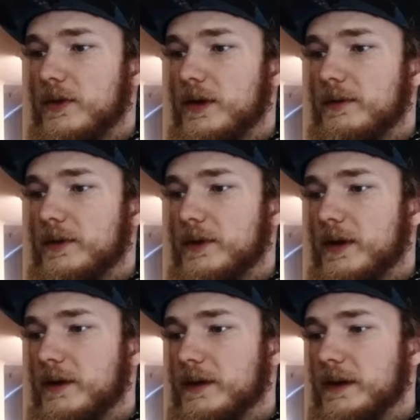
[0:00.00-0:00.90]
three different
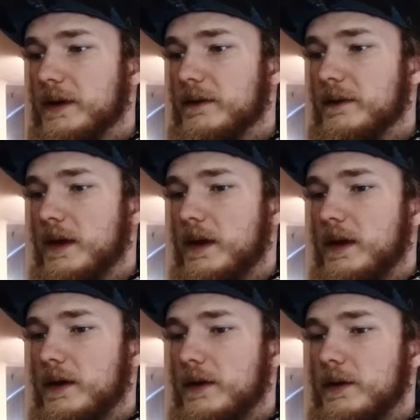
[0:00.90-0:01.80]
continents.
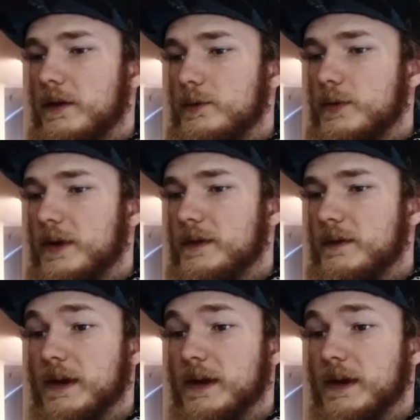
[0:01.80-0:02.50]
Rest